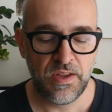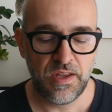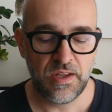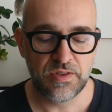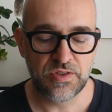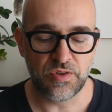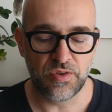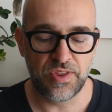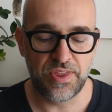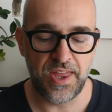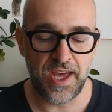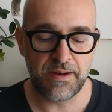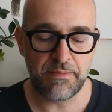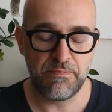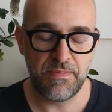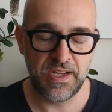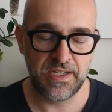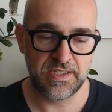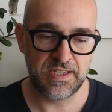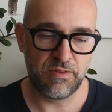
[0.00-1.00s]
So that
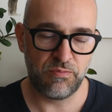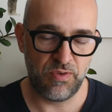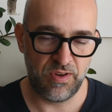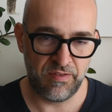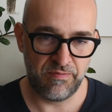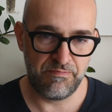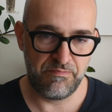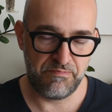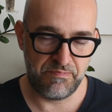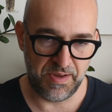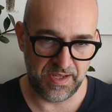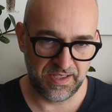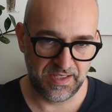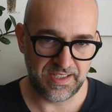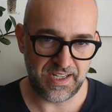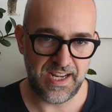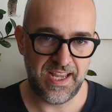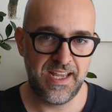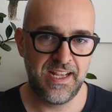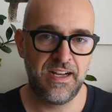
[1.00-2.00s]
means that we've
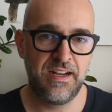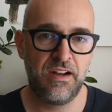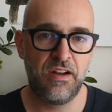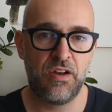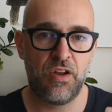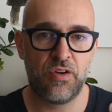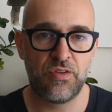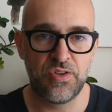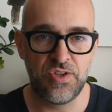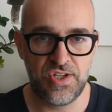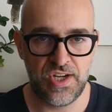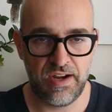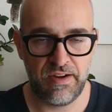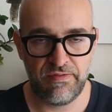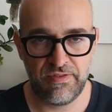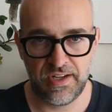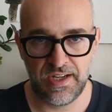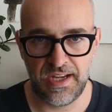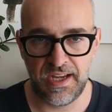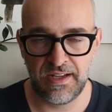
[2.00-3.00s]
built in
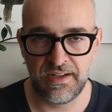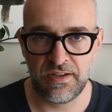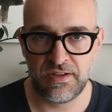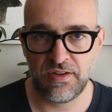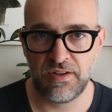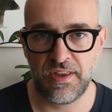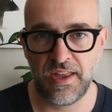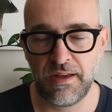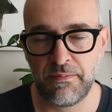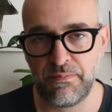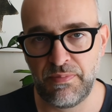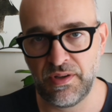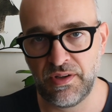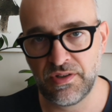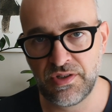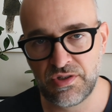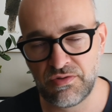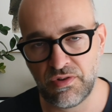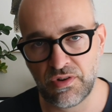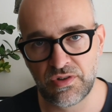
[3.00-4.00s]
longevity into that build
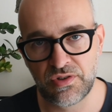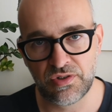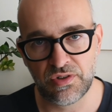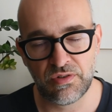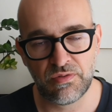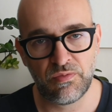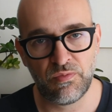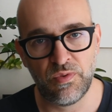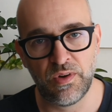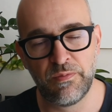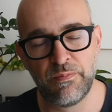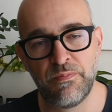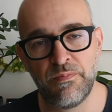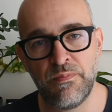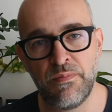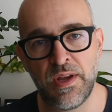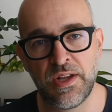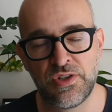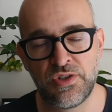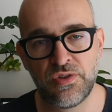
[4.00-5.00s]
structure. We've
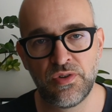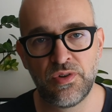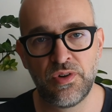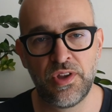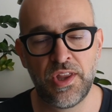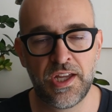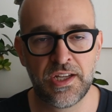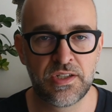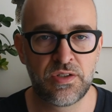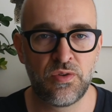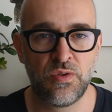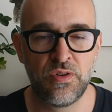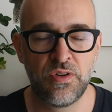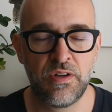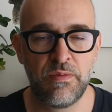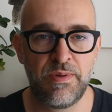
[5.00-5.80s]
made sure that it's going to